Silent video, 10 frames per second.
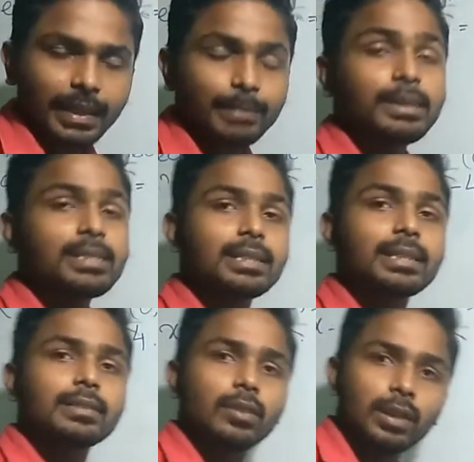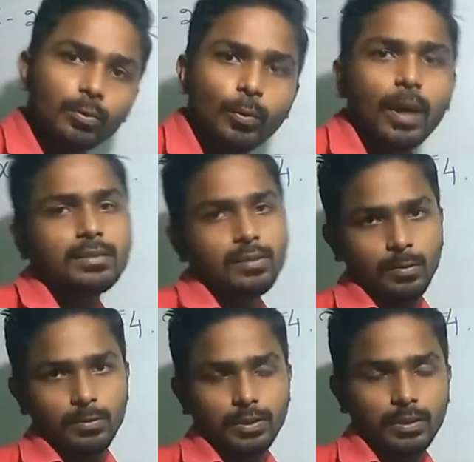That means it has only one
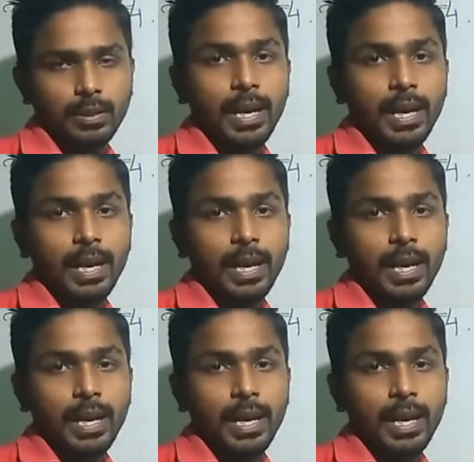solution.